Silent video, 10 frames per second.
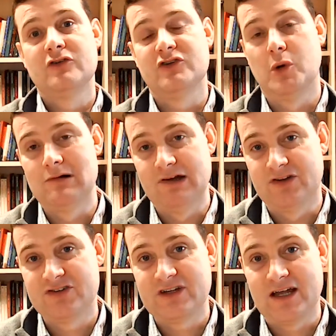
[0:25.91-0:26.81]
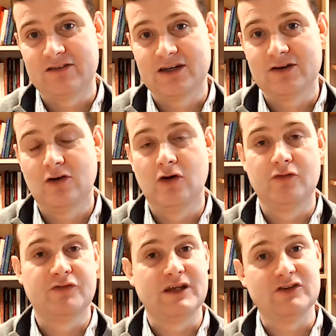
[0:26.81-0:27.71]
to our understanding
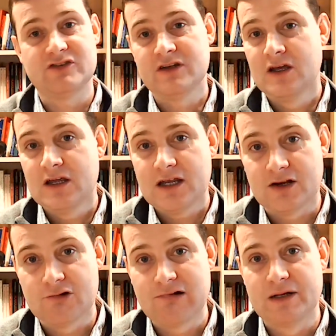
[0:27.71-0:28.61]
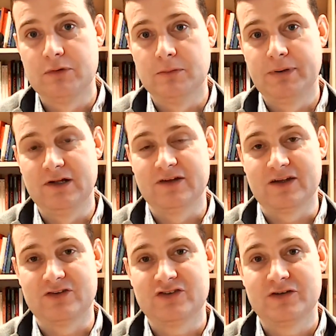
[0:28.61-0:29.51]
of these incredible
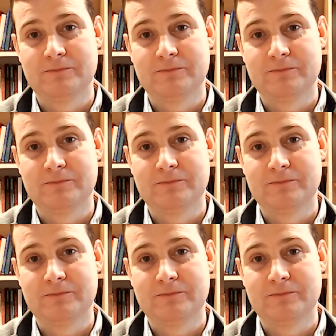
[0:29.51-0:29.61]
buildings.